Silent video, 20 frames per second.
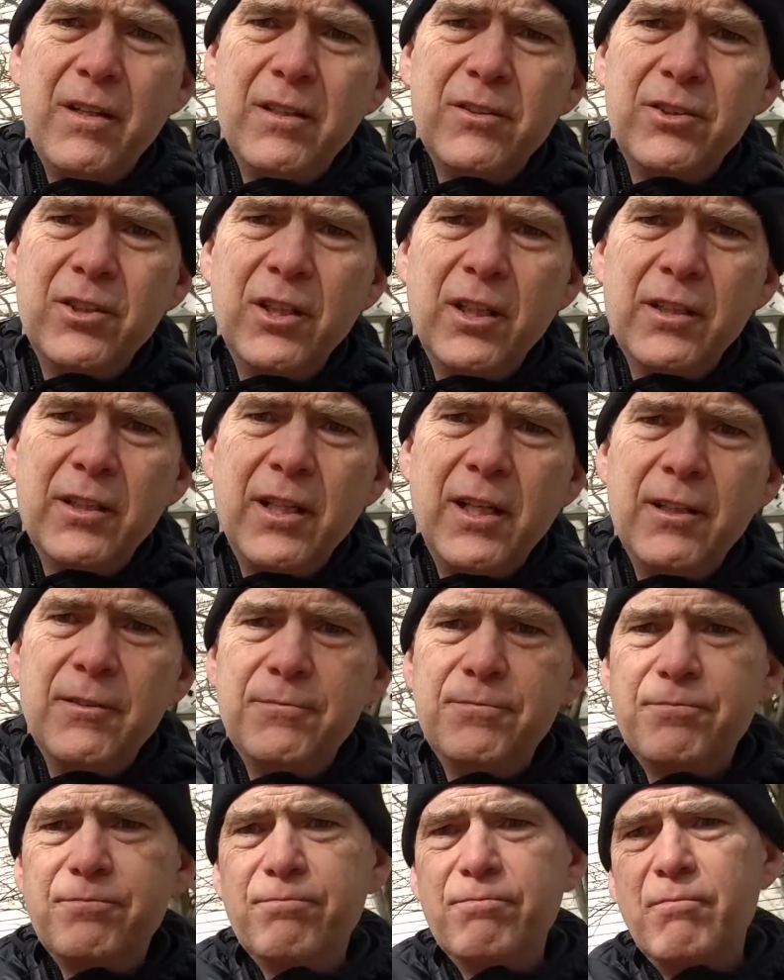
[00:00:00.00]
See, like that?
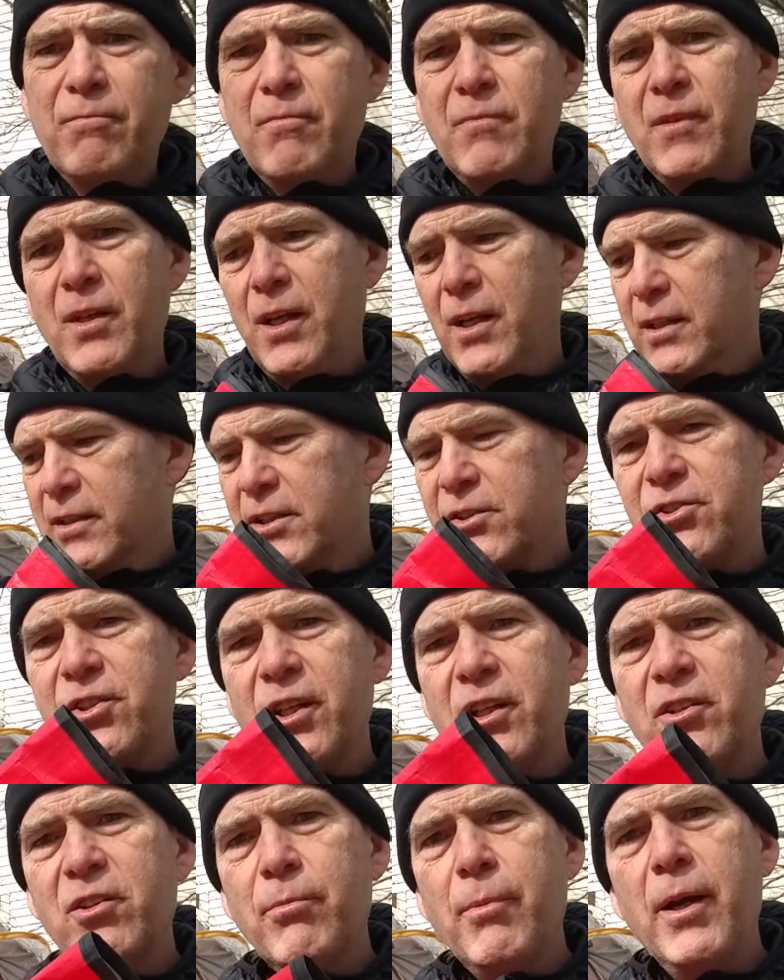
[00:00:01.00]
This
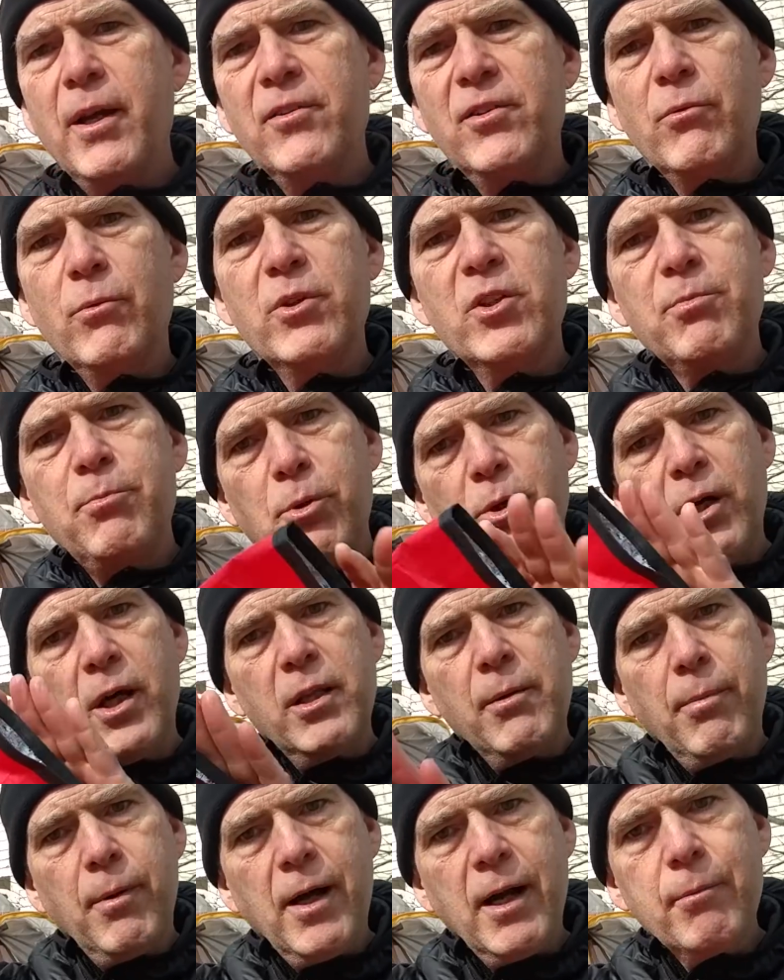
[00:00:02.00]
thing is amazing. We just put it on
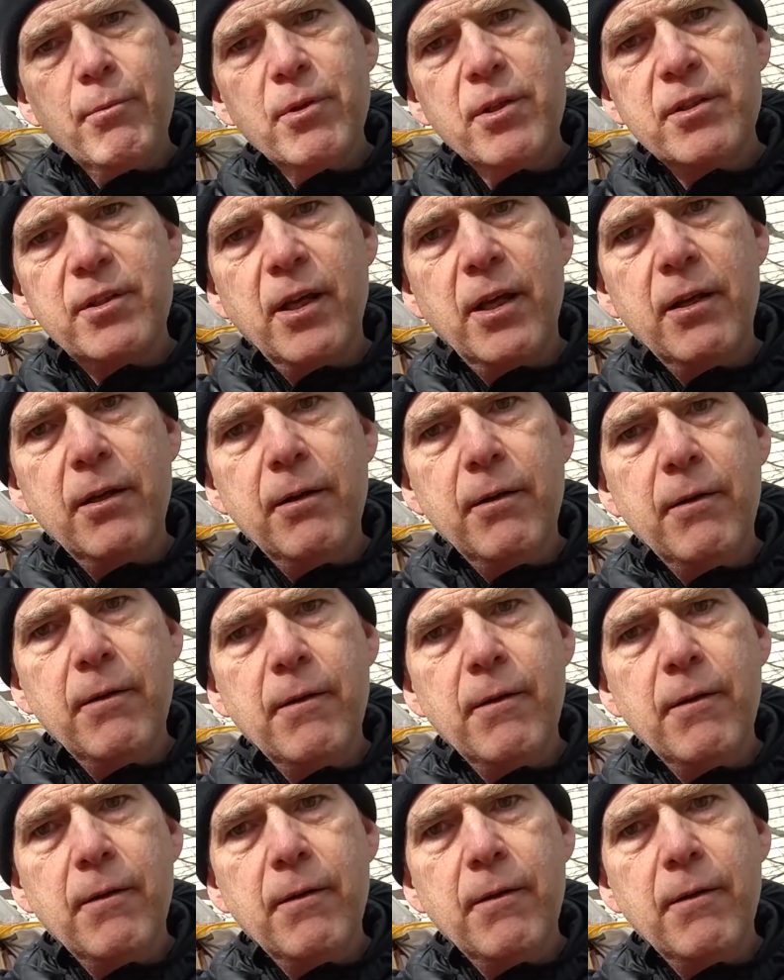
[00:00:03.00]
the bottom of the tent.